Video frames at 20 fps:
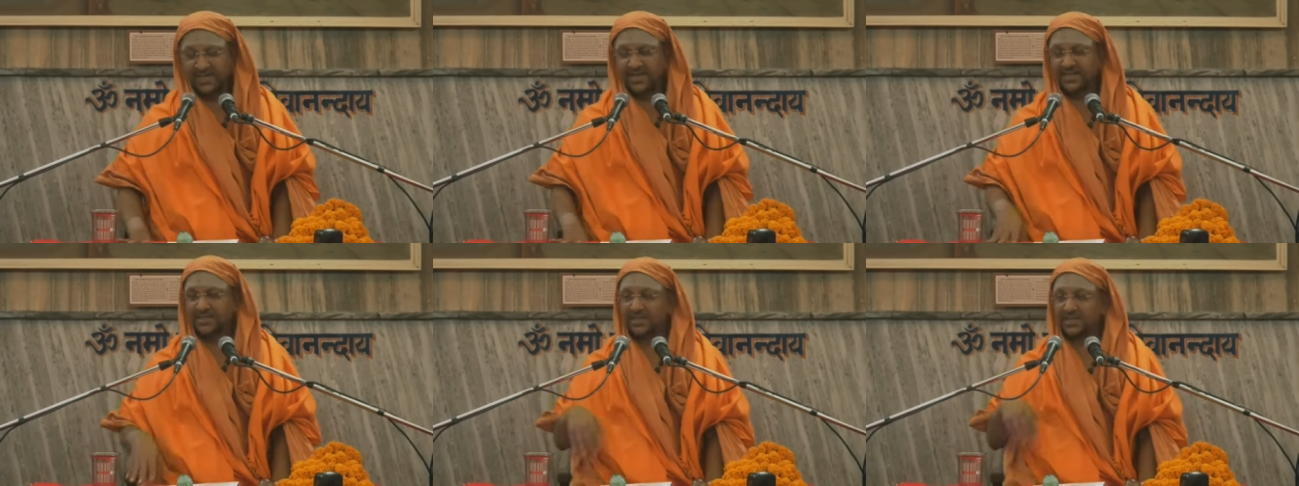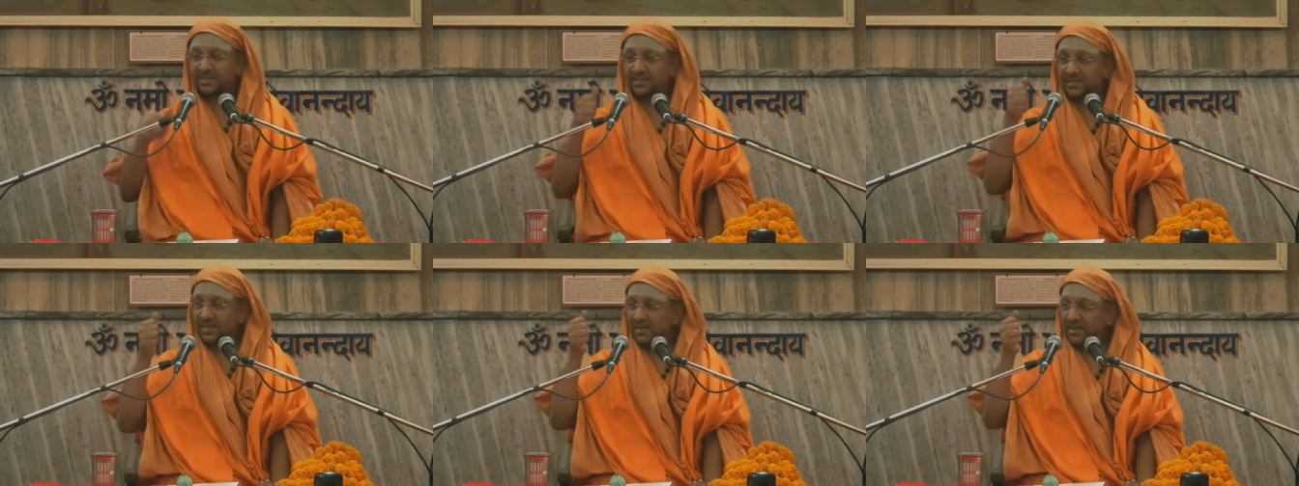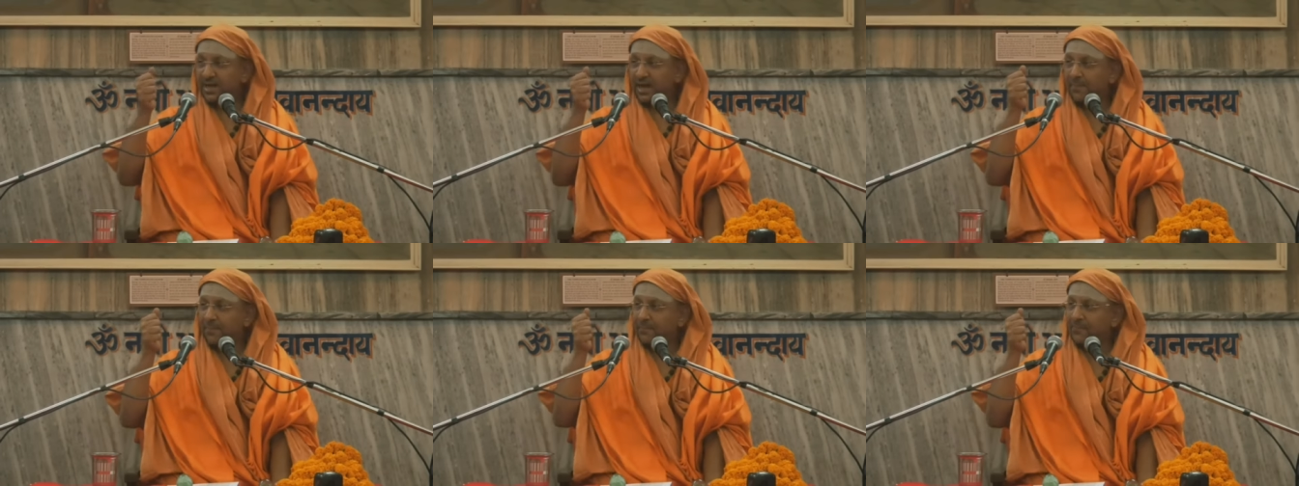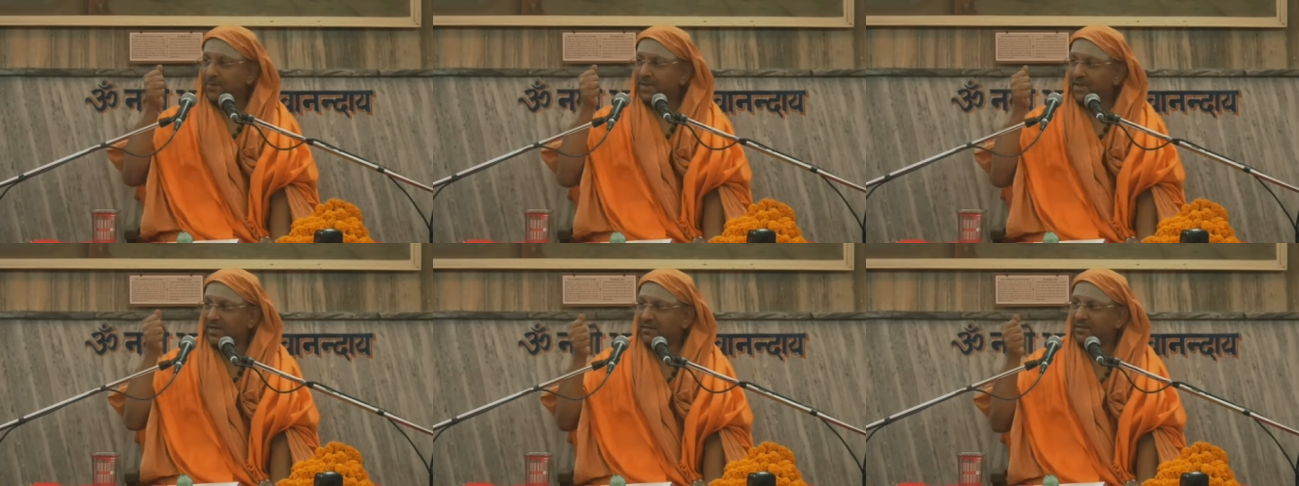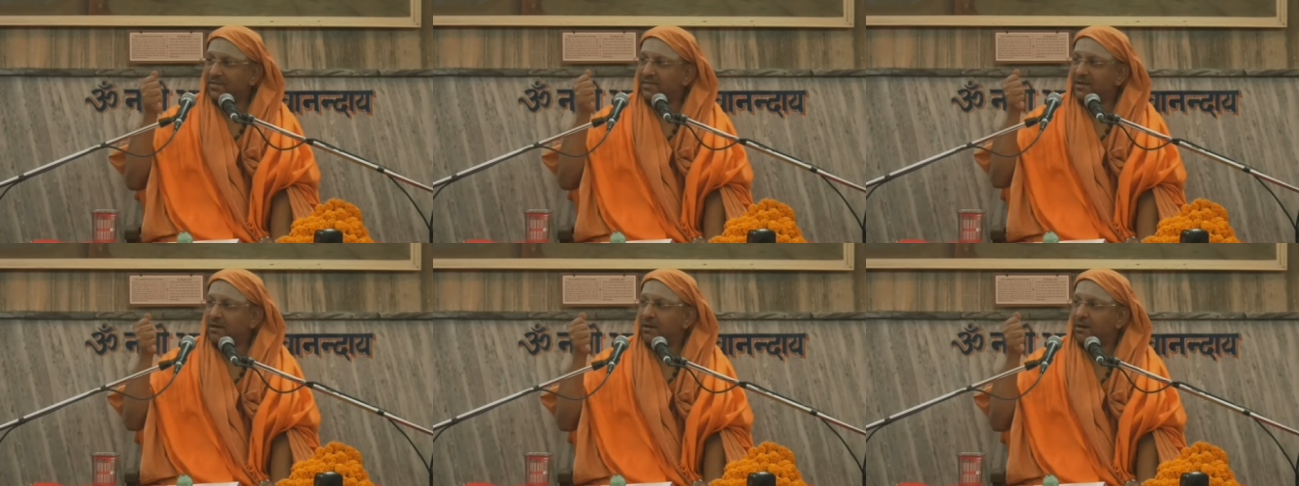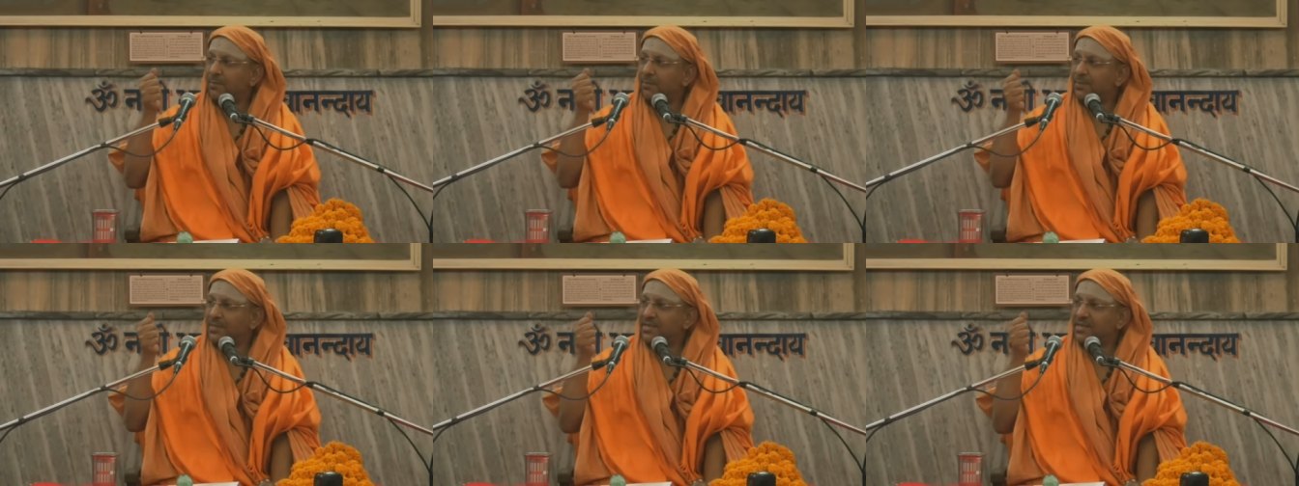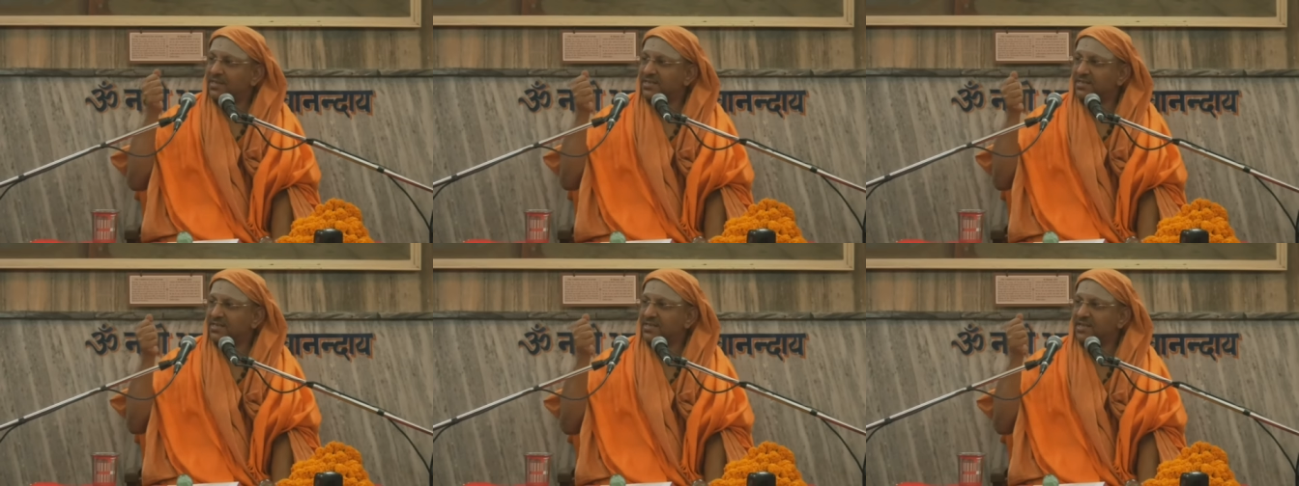Iti dridhaprajnapi
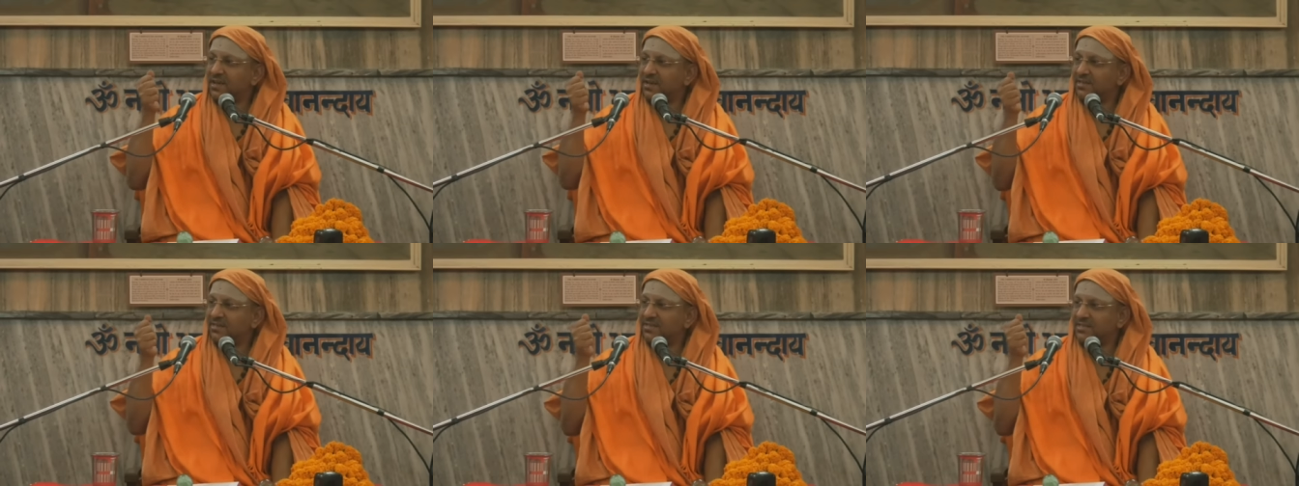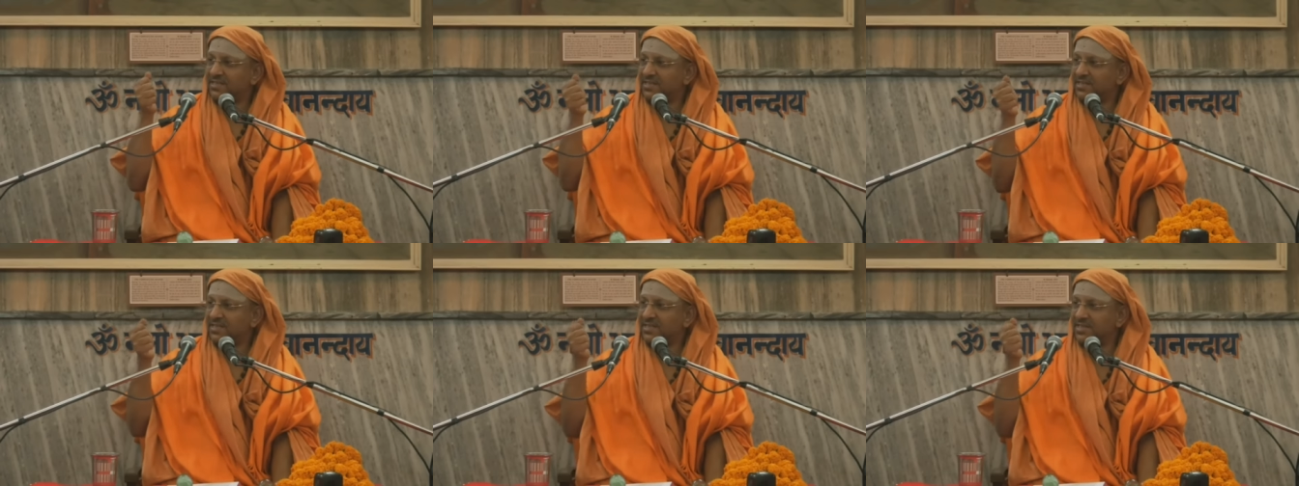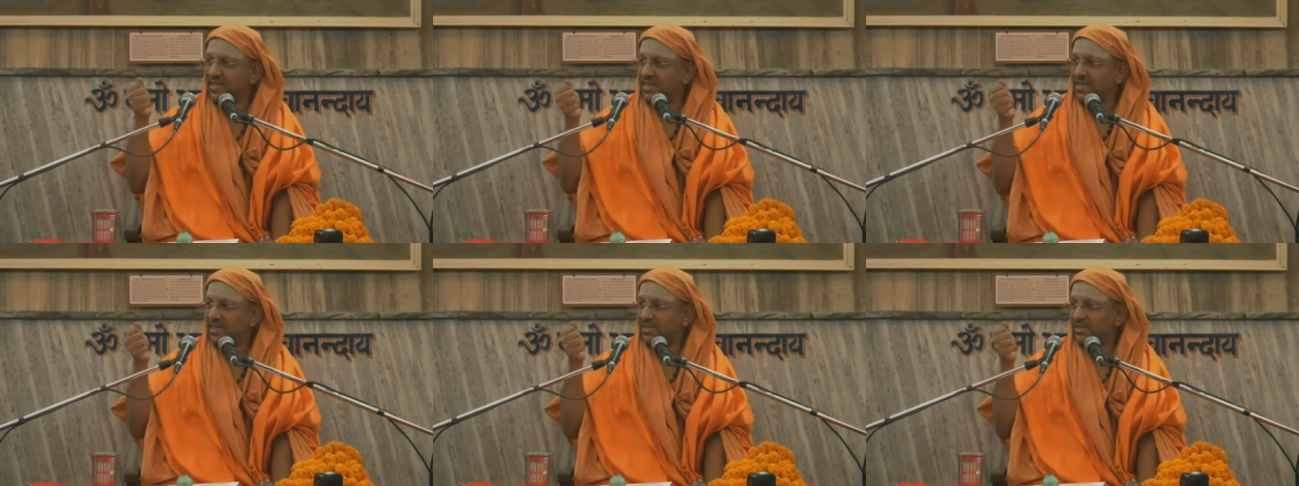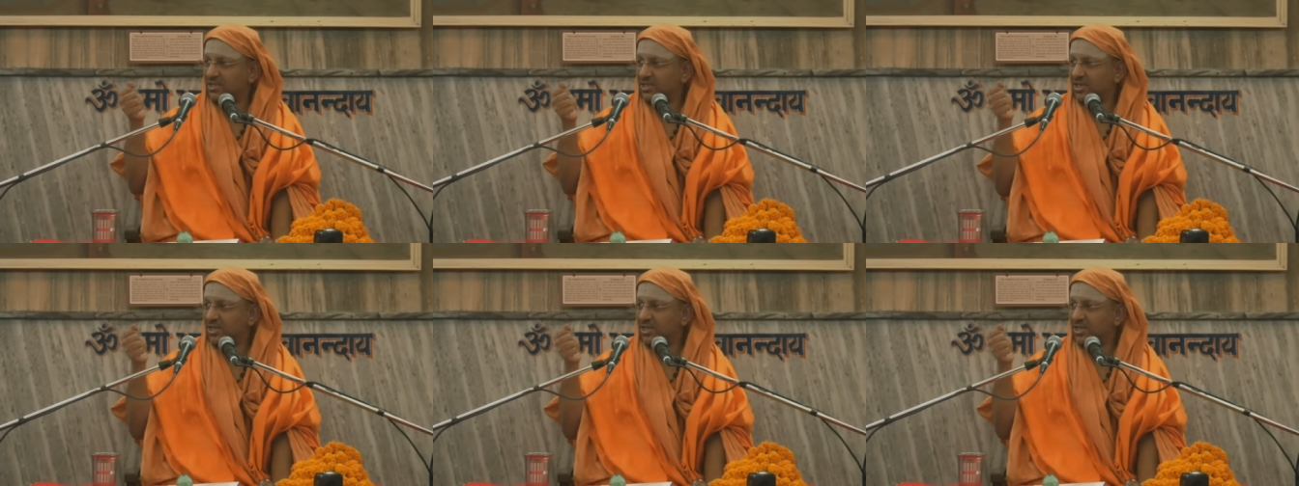yasyasti se